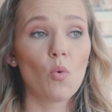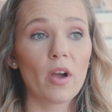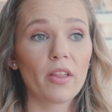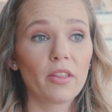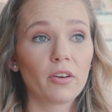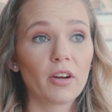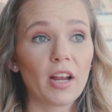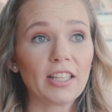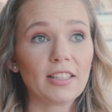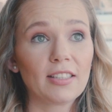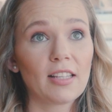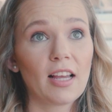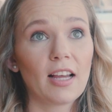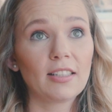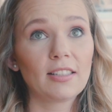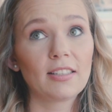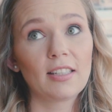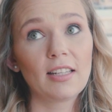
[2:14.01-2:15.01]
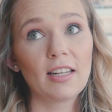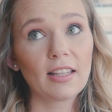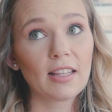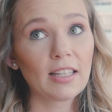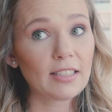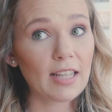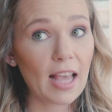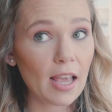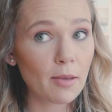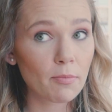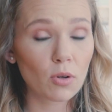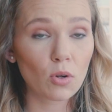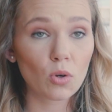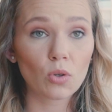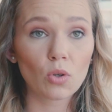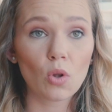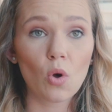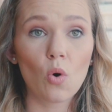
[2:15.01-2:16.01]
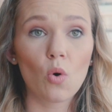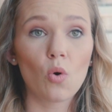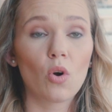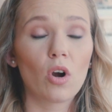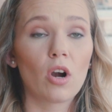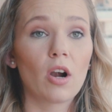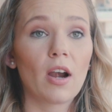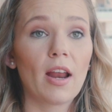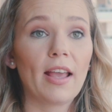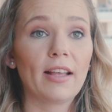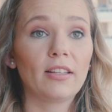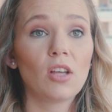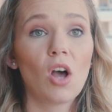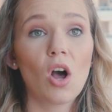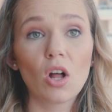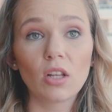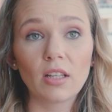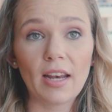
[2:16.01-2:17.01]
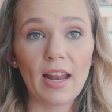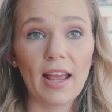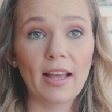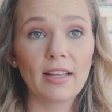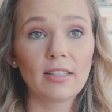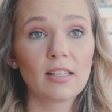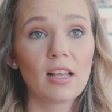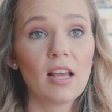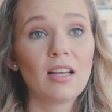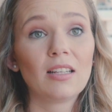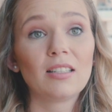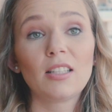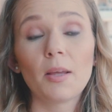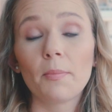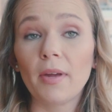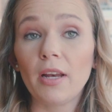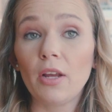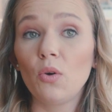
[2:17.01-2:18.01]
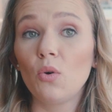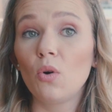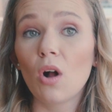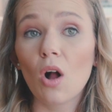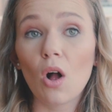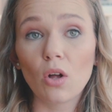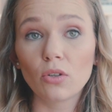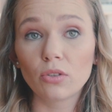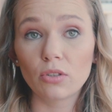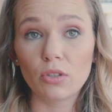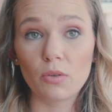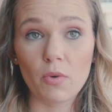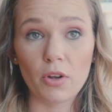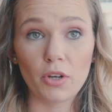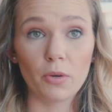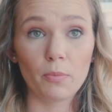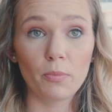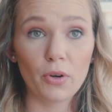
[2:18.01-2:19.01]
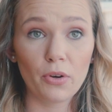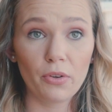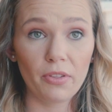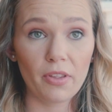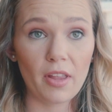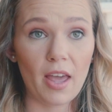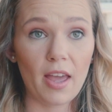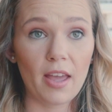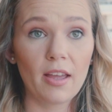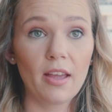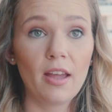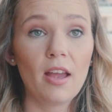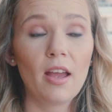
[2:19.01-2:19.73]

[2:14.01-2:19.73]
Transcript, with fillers: Whether it's a seat at the table or it's holidays, somebody who calls you on your birthday.